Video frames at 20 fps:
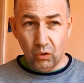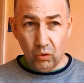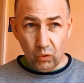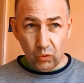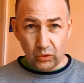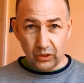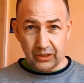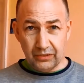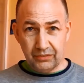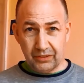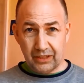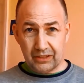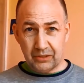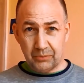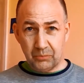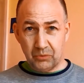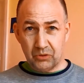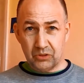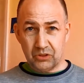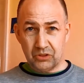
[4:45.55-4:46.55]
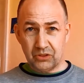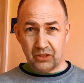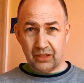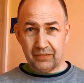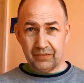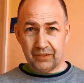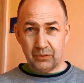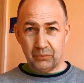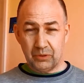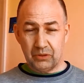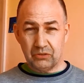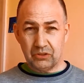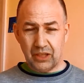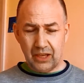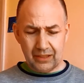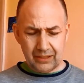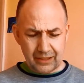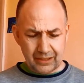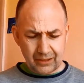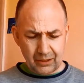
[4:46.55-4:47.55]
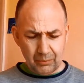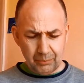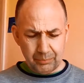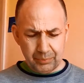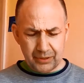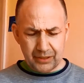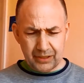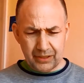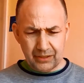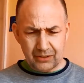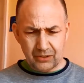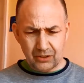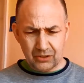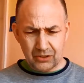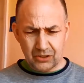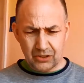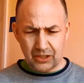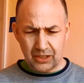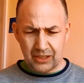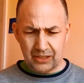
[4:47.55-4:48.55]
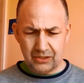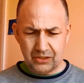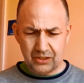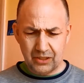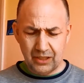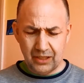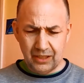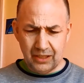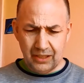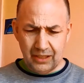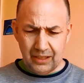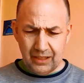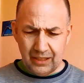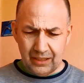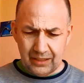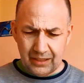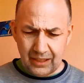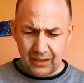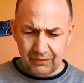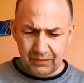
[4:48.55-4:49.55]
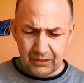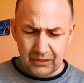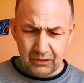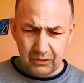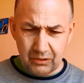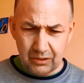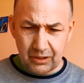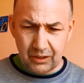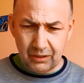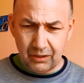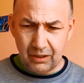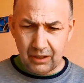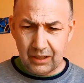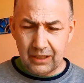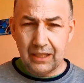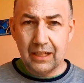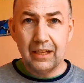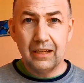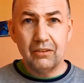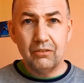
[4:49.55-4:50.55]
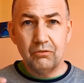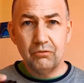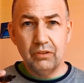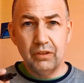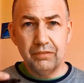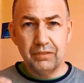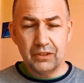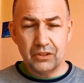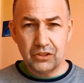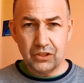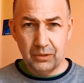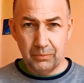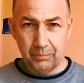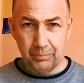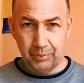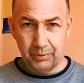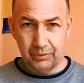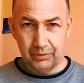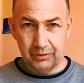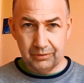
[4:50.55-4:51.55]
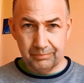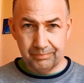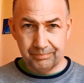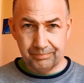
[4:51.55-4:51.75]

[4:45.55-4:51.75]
Only have electric motors driving the wheels. And the company that does this, they have a little car, River Simple.